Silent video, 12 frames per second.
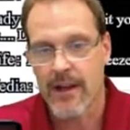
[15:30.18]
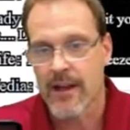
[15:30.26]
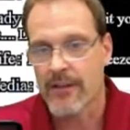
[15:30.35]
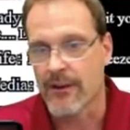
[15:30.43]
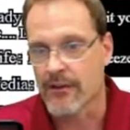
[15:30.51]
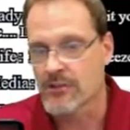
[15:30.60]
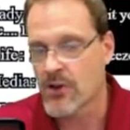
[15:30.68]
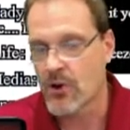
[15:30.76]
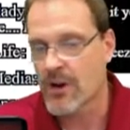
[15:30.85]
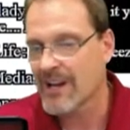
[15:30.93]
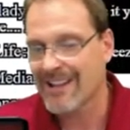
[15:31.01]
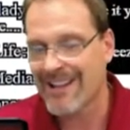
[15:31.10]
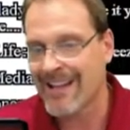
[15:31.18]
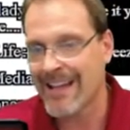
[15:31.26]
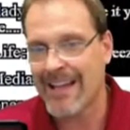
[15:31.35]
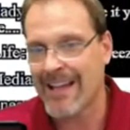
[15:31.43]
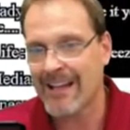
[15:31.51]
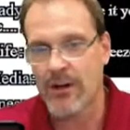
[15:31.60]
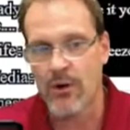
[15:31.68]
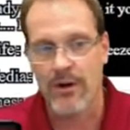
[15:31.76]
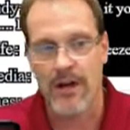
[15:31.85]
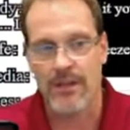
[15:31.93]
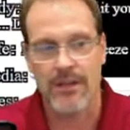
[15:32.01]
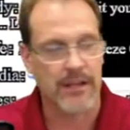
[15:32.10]
There's no clicking, no
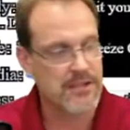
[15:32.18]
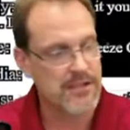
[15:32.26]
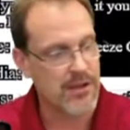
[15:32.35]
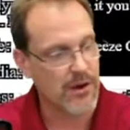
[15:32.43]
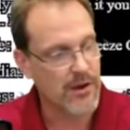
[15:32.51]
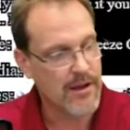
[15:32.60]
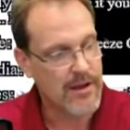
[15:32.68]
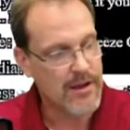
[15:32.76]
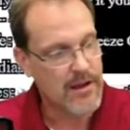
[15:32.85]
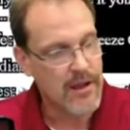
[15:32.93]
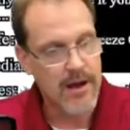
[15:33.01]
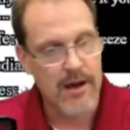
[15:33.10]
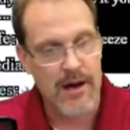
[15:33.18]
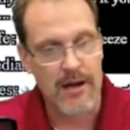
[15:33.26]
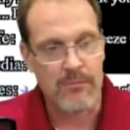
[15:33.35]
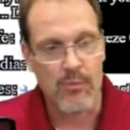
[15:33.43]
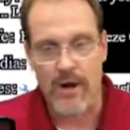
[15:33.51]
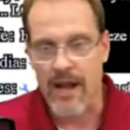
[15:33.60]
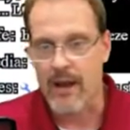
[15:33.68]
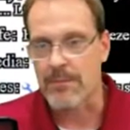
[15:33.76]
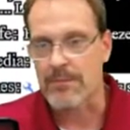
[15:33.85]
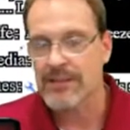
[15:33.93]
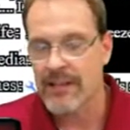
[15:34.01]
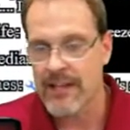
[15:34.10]
nothing. So um, when I
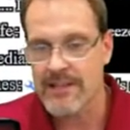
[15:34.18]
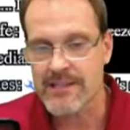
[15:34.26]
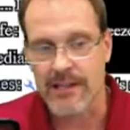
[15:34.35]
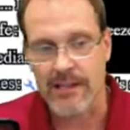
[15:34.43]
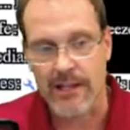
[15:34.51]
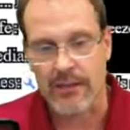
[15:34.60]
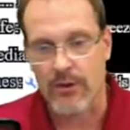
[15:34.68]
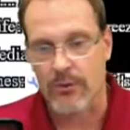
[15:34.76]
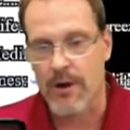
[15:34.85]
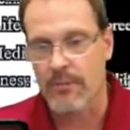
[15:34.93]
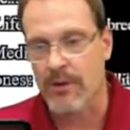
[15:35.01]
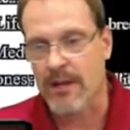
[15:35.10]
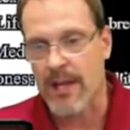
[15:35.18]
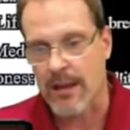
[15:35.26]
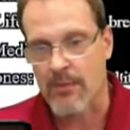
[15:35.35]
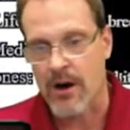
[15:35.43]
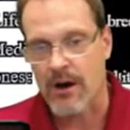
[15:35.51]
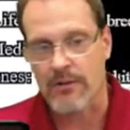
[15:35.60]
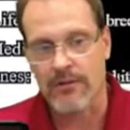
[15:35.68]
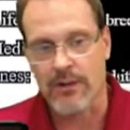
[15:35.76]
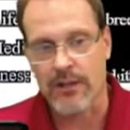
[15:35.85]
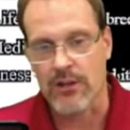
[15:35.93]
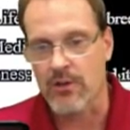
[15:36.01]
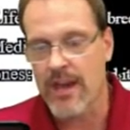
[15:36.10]
replaced it, it the rubber came off
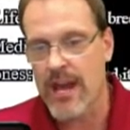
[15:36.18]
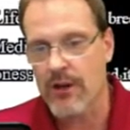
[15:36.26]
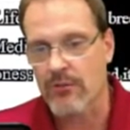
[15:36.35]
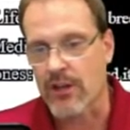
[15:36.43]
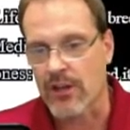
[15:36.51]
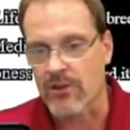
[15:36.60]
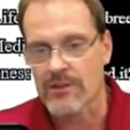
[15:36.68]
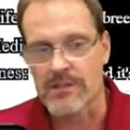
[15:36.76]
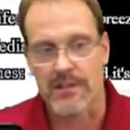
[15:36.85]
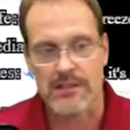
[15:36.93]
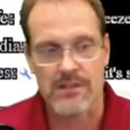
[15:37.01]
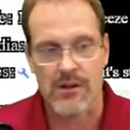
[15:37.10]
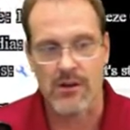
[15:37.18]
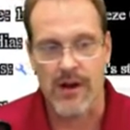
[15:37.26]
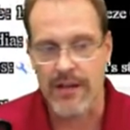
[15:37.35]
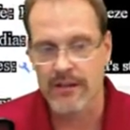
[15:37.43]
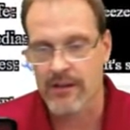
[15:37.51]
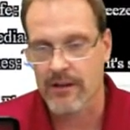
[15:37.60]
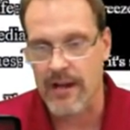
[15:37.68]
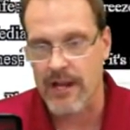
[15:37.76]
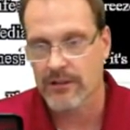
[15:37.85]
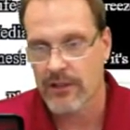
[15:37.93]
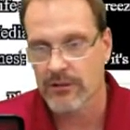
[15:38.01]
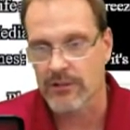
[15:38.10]
and you can't reuse it. So I took I
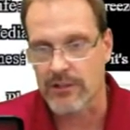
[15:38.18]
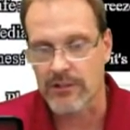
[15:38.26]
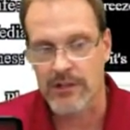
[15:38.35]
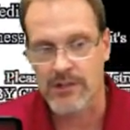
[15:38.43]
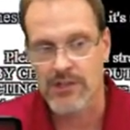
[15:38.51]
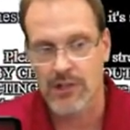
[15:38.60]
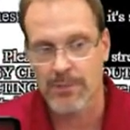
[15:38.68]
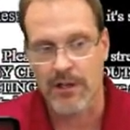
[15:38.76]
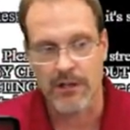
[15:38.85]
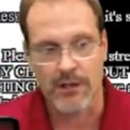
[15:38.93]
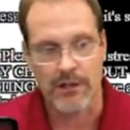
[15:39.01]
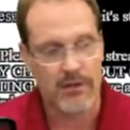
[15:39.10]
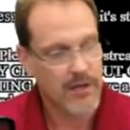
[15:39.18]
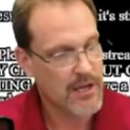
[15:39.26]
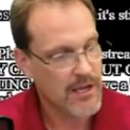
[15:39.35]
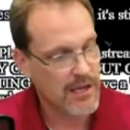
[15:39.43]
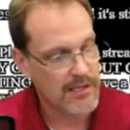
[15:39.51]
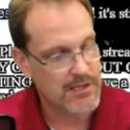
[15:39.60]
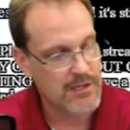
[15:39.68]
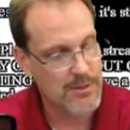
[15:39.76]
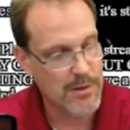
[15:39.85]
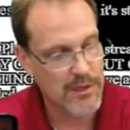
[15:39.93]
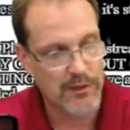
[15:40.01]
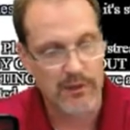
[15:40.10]
literally took super glue and
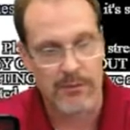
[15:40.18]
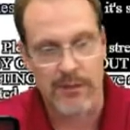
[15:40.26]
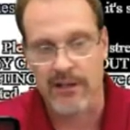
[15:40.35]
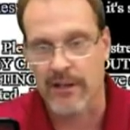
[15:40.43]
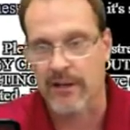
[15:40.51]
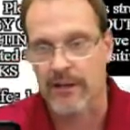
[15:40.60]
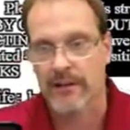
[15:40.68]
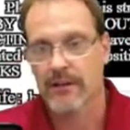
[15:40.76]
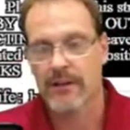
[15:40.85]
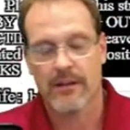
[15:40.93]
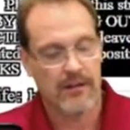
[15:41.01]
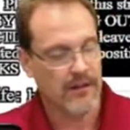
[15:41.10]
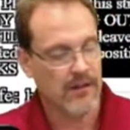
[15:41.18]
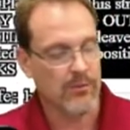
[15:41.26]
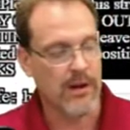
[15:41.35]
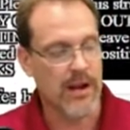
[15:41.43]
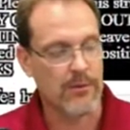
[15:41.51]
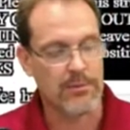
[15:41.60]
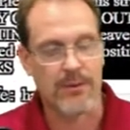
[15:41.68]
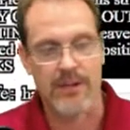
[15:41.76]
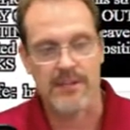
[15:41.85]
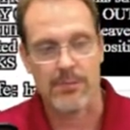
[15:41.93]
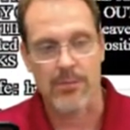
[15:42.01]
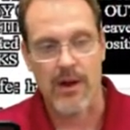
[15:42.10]
super glued them in there when I
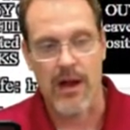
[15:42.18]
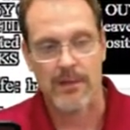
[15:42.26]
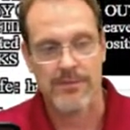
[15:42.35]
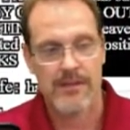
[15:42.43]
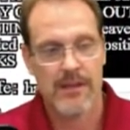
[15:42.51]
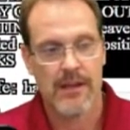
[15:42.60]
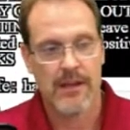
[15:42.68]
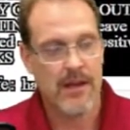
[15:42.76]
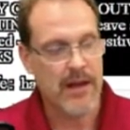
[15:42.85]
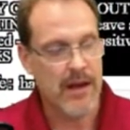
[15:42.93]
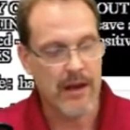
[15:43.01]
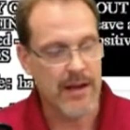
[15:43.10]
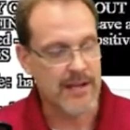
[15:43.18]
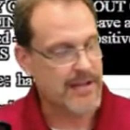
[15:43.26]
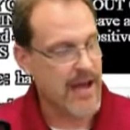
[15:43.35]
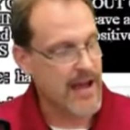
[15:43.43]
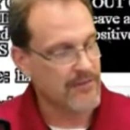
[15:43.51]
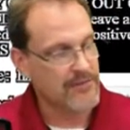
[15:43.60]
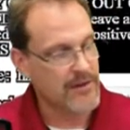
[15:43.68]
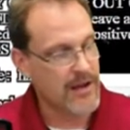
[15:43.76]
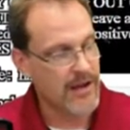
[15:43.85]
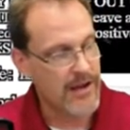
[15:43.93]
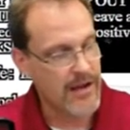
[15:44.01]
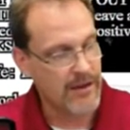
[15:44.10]
replaced the props. Guys, I have
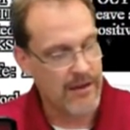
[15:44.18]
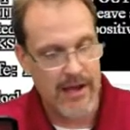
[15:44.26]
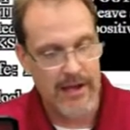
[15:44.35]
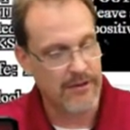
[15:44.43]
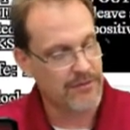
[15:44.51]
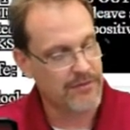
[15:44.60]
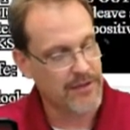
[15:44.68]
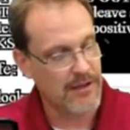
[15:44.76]
n- I I have